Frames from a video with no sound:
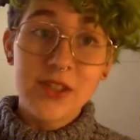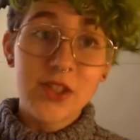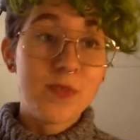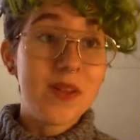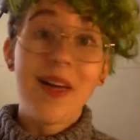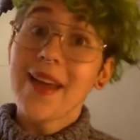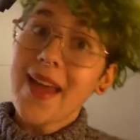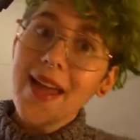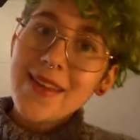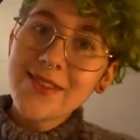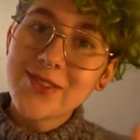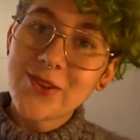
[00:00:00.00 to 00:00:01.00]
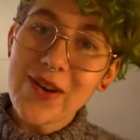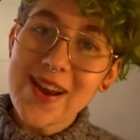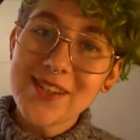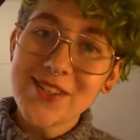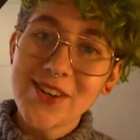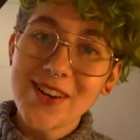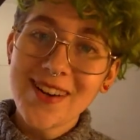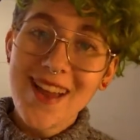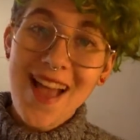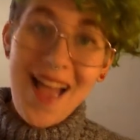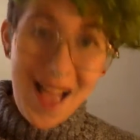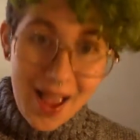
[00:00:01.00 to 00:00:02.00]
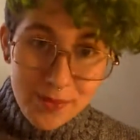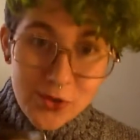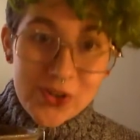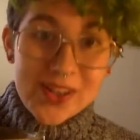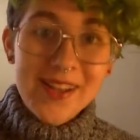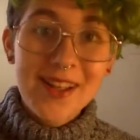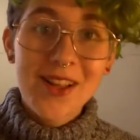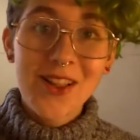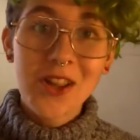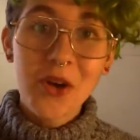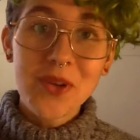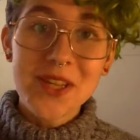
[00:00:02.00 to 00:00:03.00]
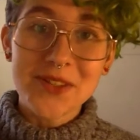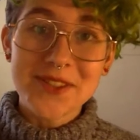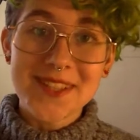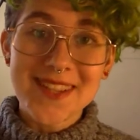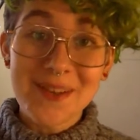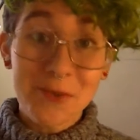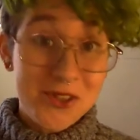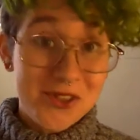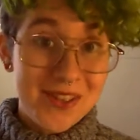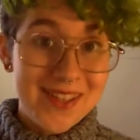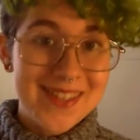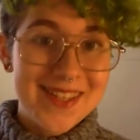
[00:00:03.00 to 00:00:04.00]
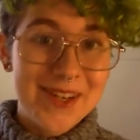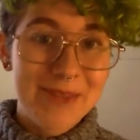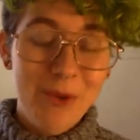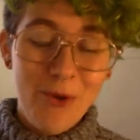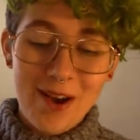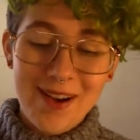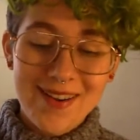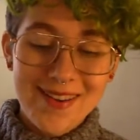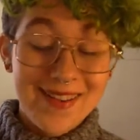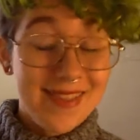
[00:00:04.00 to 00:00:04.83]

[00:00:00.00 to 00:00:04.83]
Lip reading: Just be like, hey stranger, I'm drinking colonial tea. Would you like to hear more?